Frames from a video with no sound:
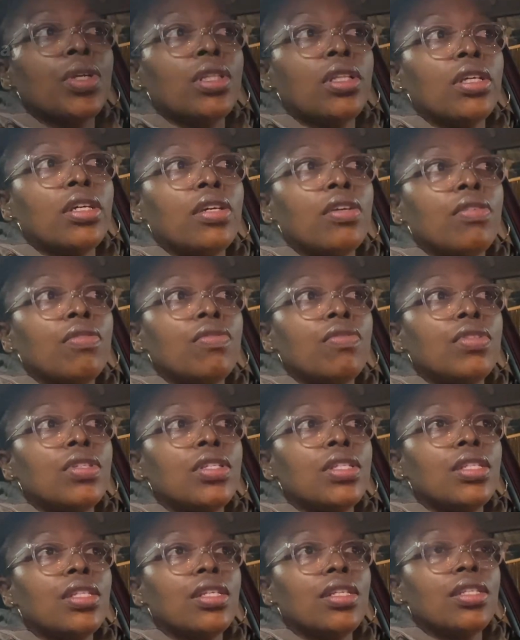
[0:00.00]

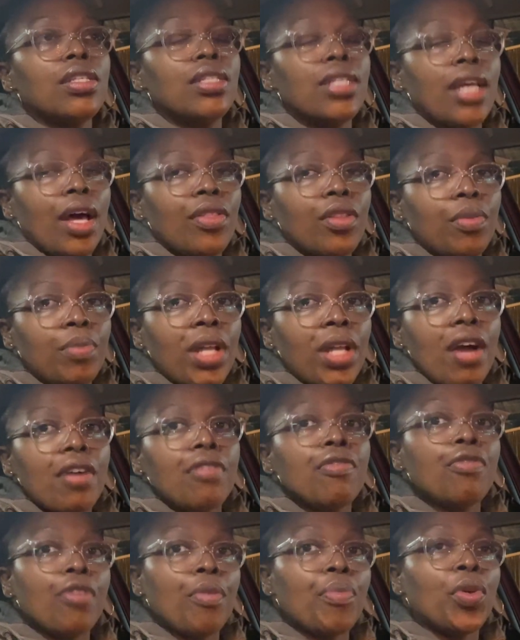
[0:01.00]
lives down the block
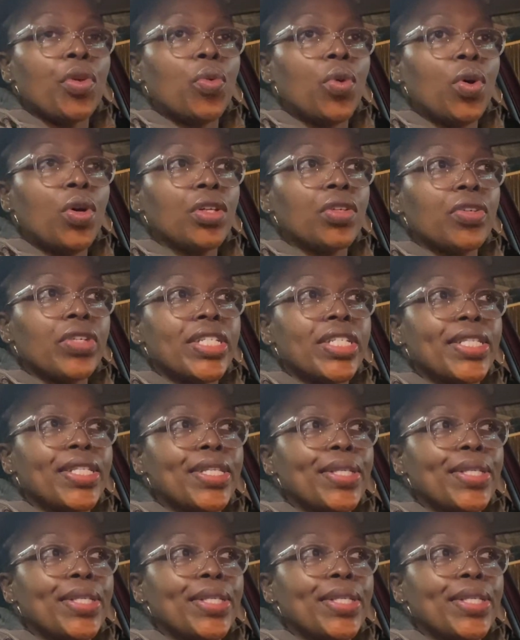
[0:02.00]
from the Walgreens.